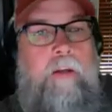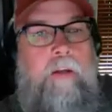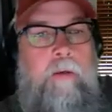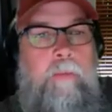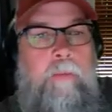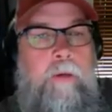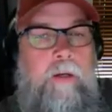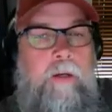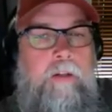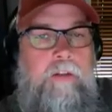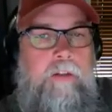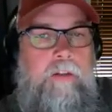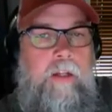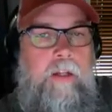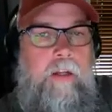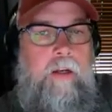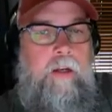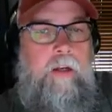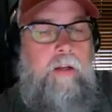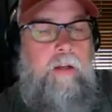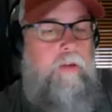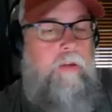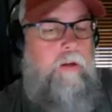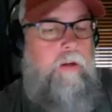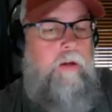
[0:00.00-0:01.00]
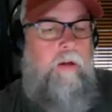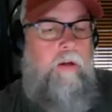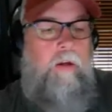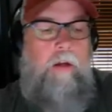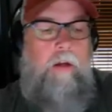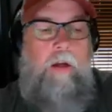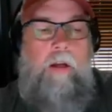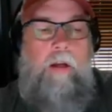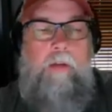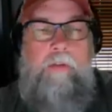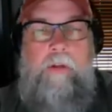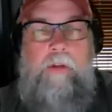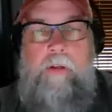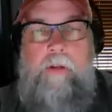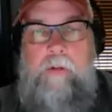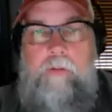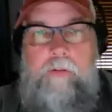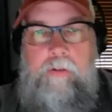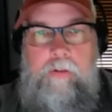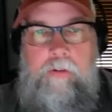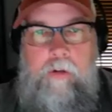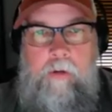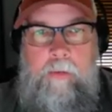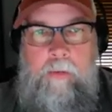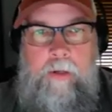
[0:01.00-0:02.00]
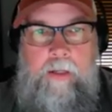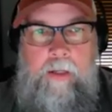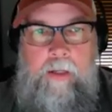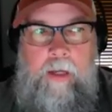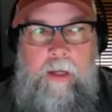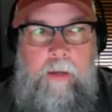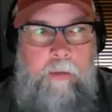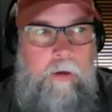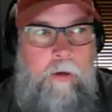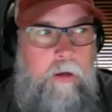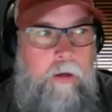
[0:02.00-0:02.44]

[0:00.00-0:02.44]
buck standing out there, all I've got to do is turn my camera